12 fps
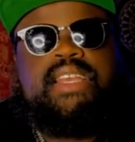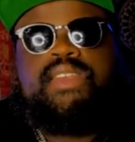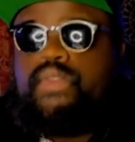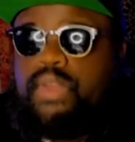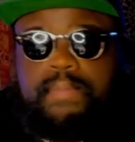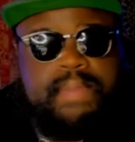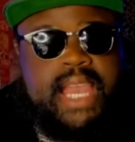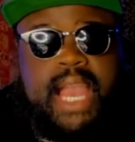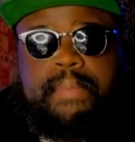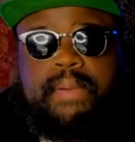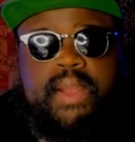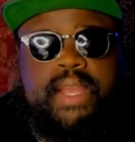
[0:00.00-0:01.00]
You can be
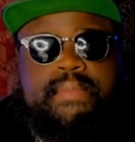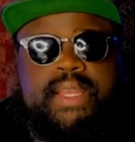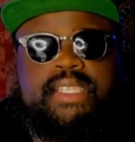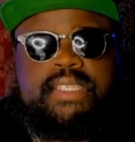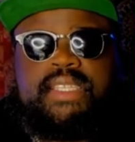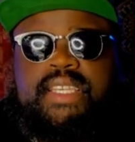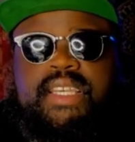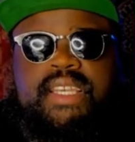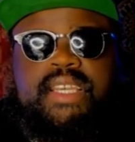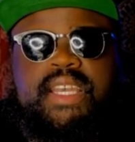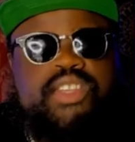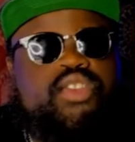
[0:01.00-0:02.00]
hypergamous
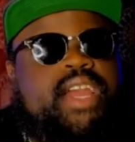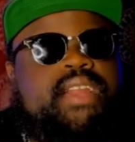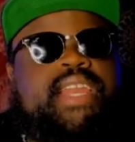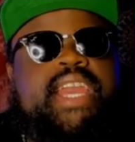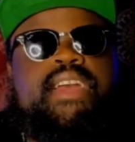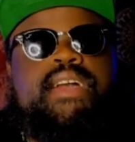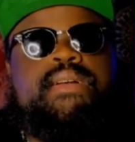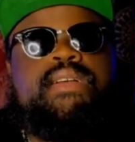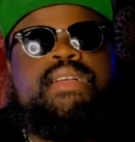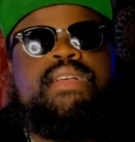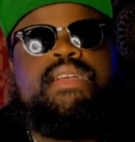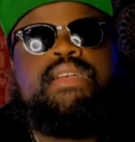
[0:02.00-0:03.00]
and try to date up,
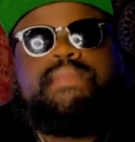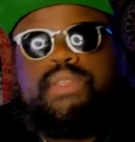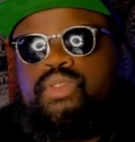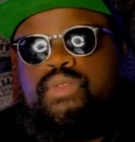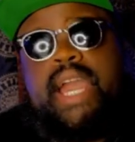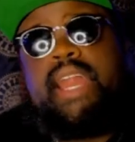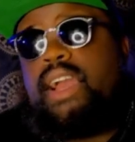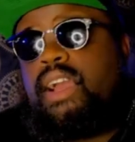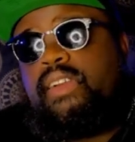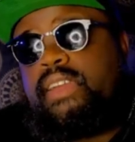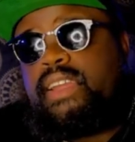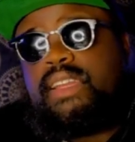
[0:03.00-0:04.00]
but you gotta
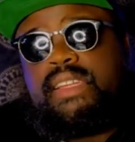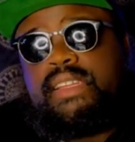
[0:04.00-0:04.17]
earn it.